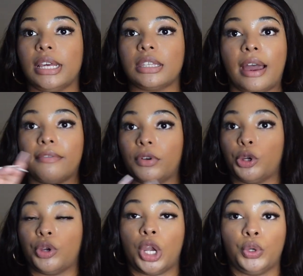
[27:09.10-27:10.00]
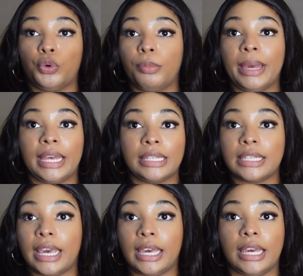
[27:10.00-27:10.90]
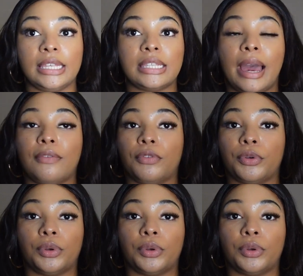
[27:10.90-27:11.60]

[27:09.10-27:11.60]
it's time for a new bed set. It's time for